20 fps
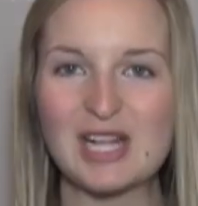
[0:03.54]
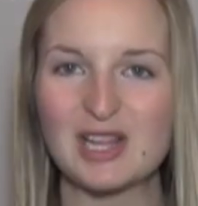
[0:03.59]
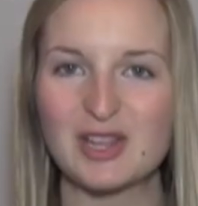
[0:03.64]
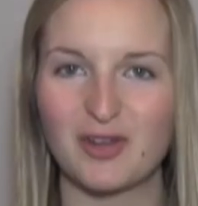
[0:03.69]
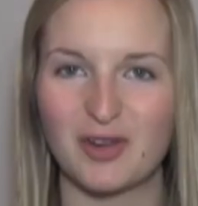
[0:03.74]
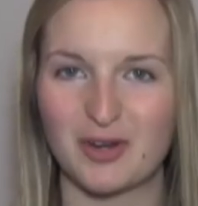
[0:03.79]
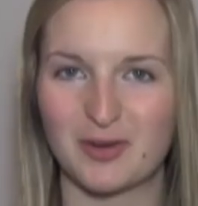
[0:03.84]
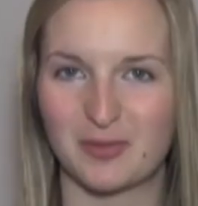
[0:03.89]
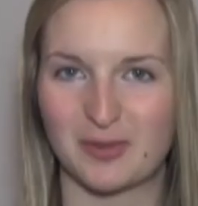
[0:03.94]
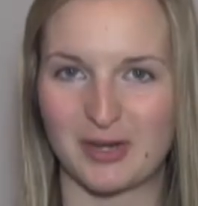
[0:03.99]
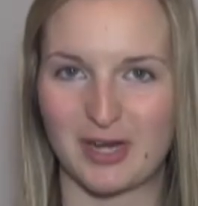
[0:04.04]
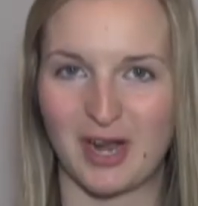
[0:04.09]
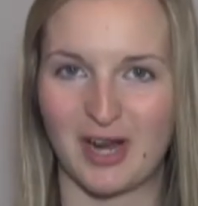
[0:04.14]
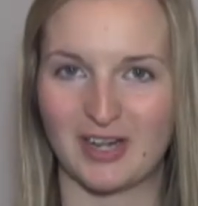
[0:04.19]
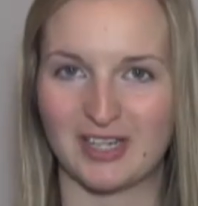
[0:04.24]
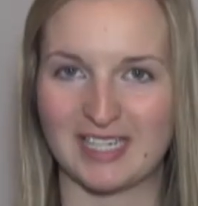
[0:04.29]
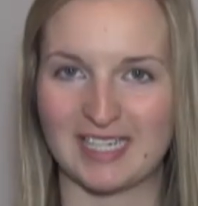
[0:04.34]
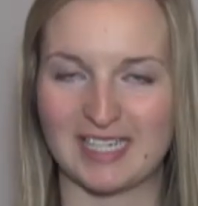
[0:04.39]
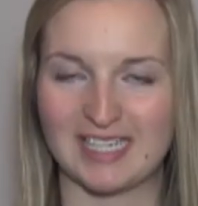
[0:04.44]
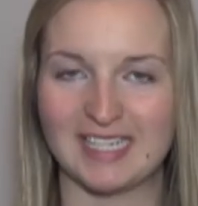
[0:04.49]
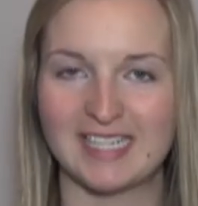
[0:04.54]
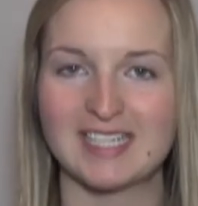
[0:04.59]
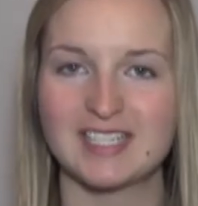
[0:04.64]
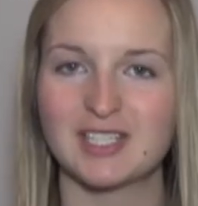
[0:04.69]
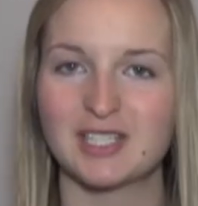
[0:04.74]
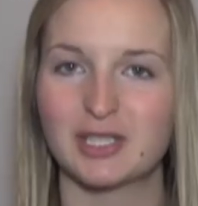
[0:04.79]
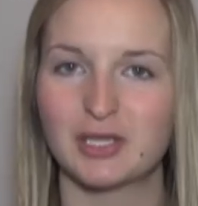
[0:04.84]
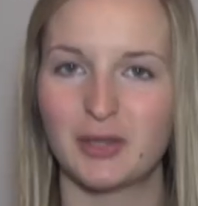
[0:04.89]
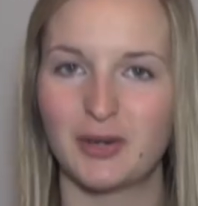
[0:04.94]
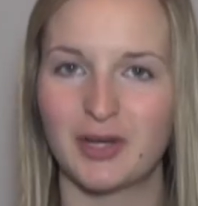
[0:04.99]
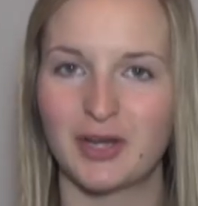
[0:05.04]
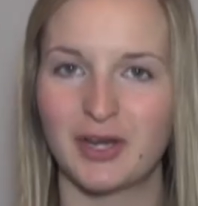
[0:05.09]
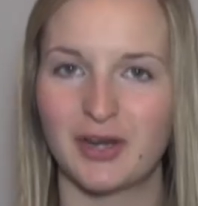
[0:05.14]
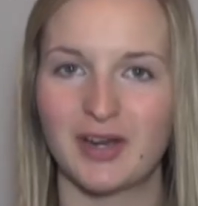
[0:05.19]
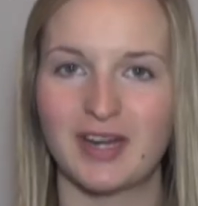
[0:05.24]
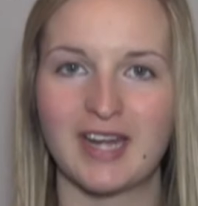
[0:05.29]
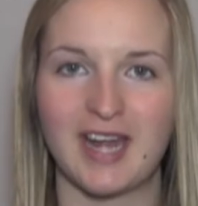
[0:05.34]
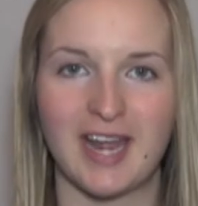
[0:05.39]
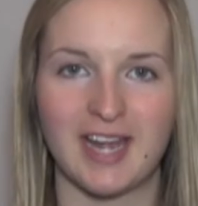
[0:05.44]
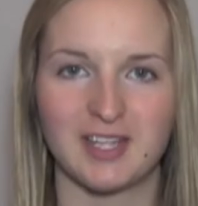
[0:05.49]
Lauren Bernardi is a
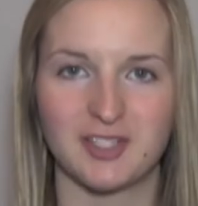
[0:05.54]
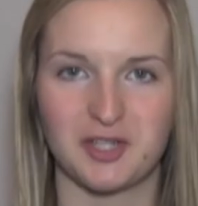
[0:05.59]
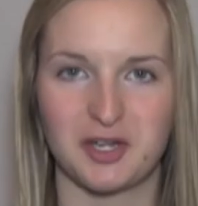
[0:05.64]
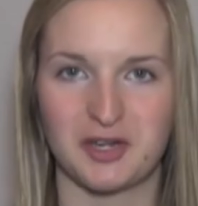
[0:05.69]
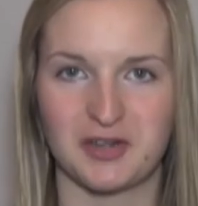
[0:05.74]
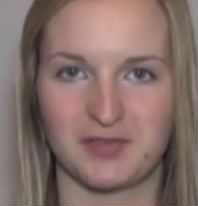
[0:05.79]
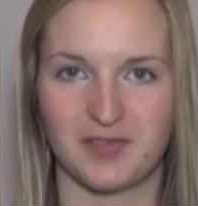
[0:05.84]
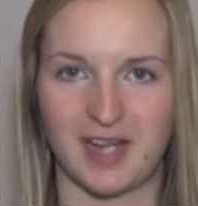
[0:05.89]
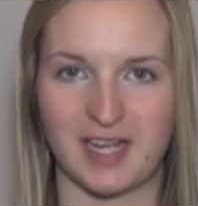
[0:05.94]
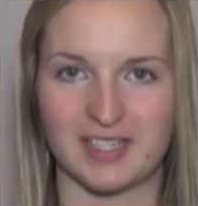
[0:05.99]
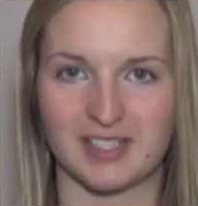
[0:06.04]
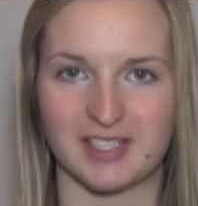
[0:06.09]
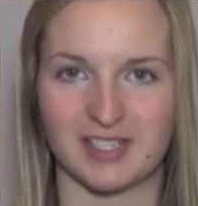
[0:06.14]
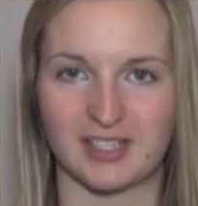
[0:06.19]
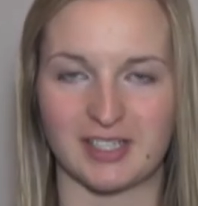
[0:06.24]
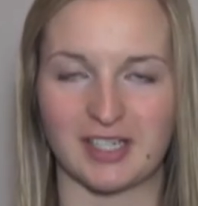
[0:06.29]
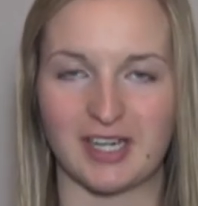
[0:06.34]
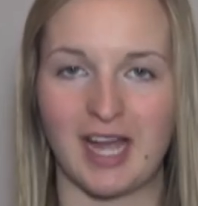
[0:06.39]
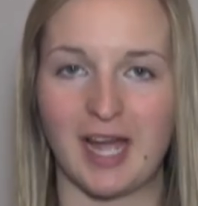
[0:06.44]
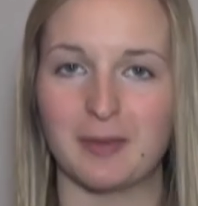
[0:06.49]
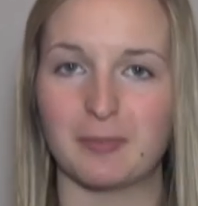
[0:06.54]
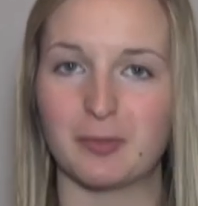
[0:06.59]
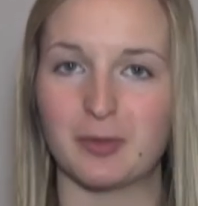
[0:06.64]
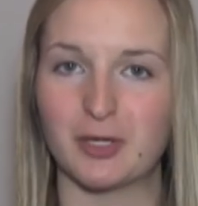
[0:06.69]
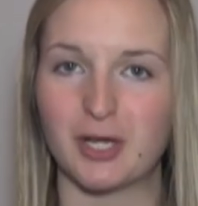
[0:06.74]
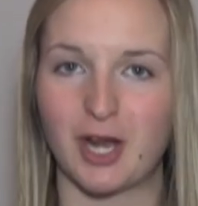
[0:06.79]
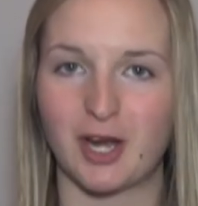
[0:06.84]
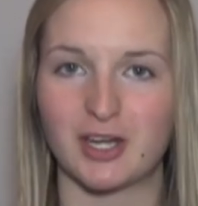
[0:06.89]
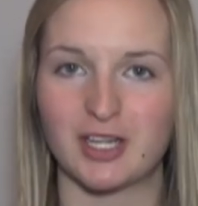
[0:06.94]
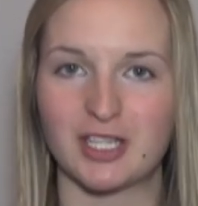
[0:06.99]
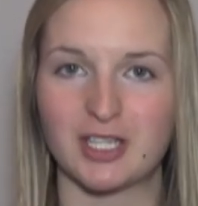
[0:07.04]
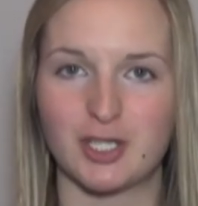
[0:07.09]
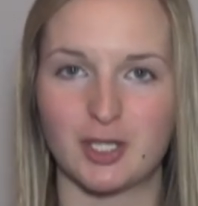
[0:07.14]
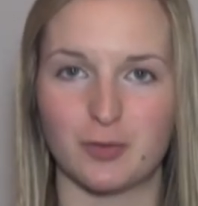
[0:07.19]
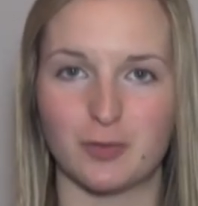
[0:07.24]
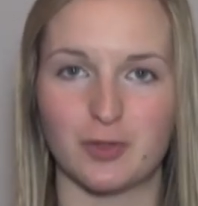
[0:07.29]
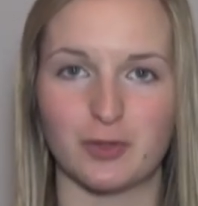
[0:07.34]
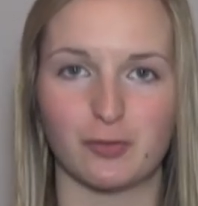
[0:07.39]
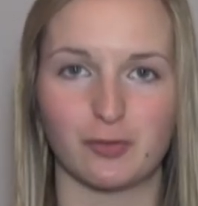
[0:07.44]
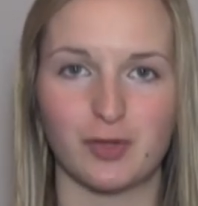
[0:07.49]
lawyer and HR advisor at Bernardi
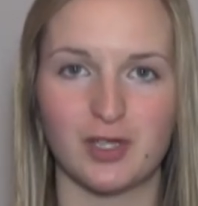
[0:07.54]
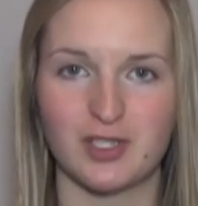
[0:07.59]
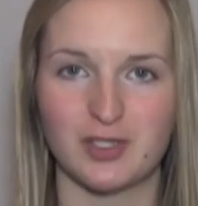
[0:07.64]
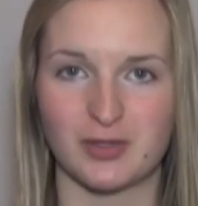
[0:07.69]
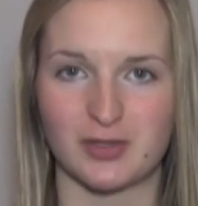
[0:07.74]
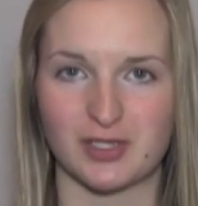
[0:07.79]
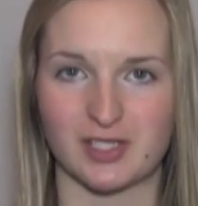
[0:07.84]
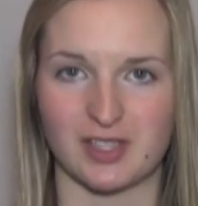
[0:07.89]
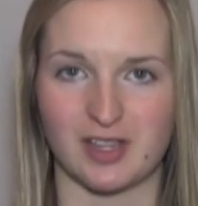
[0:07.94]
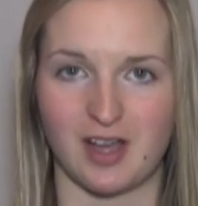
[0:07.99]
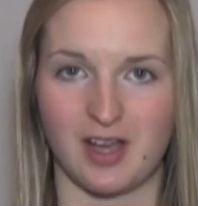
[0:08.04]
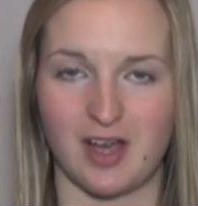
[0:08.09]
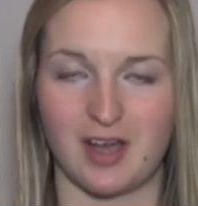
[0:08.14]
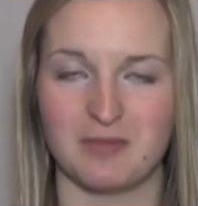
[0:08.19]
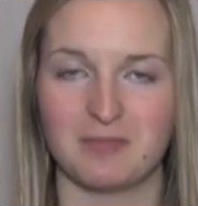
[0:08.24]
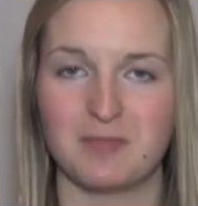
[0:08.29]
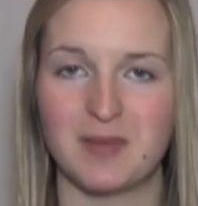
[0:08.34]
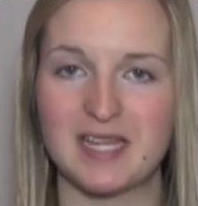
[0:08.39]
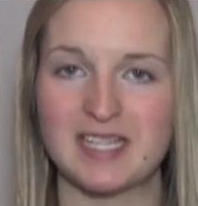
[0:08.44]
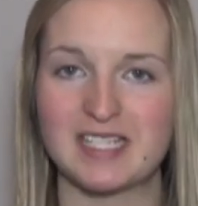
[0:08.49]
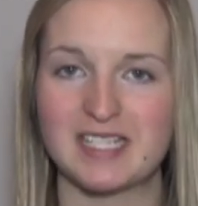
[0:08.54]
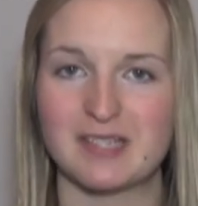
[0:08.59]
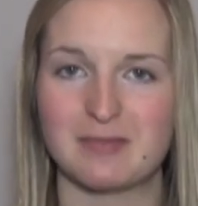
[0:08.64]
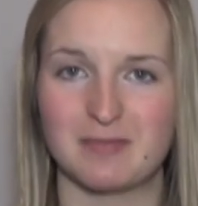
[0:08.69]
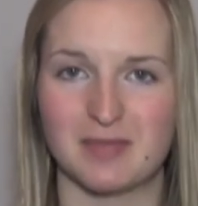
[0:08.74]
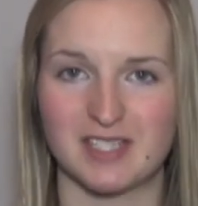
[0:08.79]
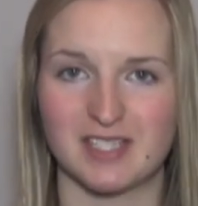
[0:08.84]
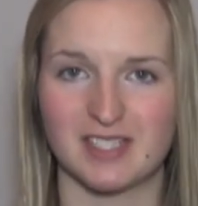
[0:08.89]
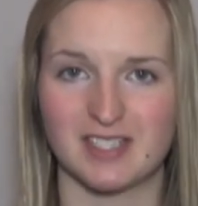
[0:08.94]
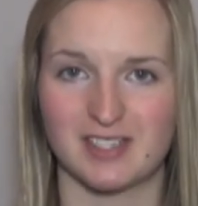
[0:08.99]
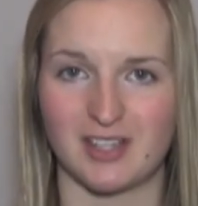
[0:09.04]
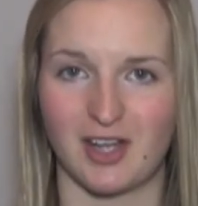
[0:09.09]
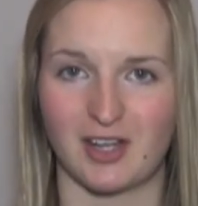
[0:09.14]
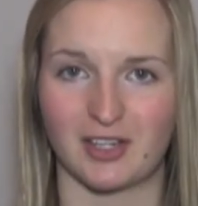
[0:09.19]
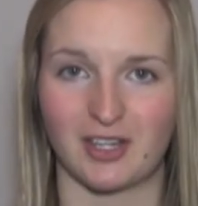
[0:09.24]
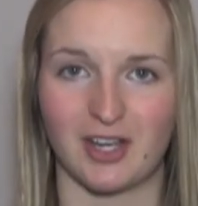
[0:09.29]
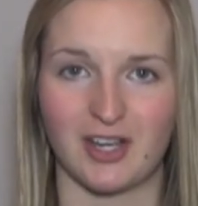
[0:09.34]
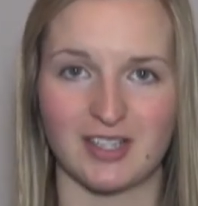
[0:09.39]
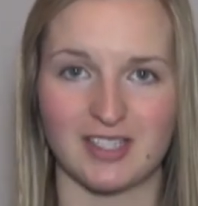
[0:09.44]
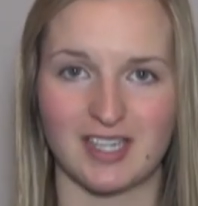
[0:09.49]
Human Resource Law based in
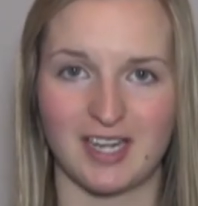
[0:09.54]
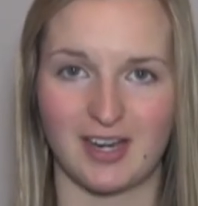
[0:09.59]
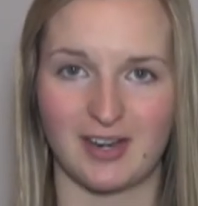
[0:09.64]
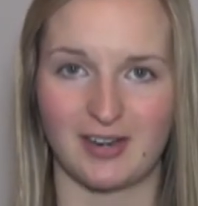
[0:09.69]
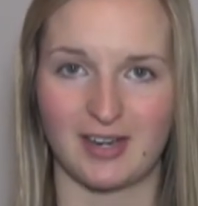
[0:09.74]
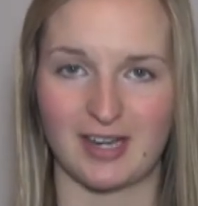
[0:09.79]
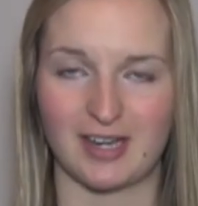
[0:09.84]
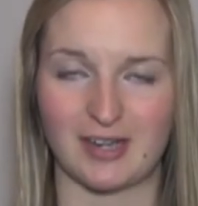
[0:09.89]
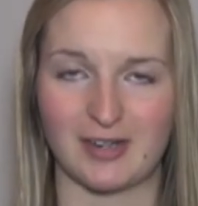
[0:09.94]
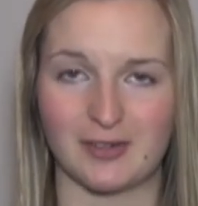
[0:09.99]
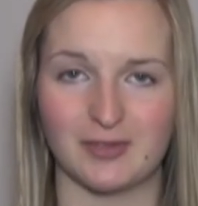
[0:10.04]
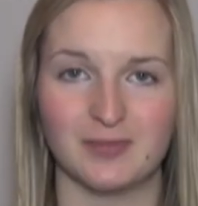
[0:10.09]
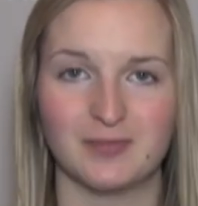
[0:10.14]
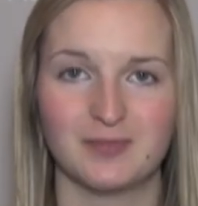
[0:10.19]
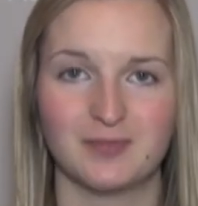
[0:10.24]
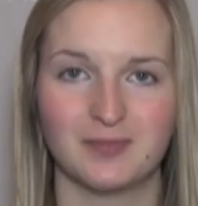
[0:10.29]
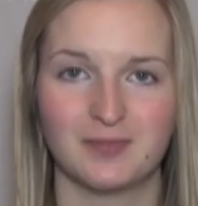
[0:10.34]
Mississauga, Ontario.